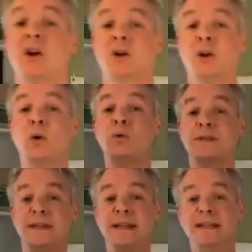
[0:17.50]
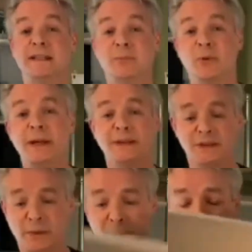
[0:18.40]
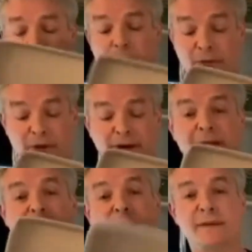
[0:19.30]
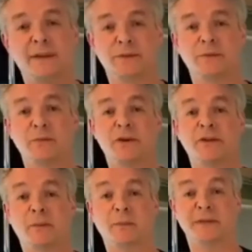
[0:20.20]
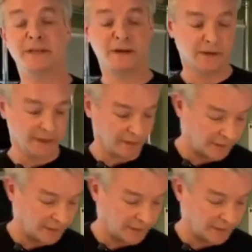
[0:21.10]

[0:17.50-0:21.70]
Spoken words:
clothes need to breathe, so we go with a product like this with breathable material.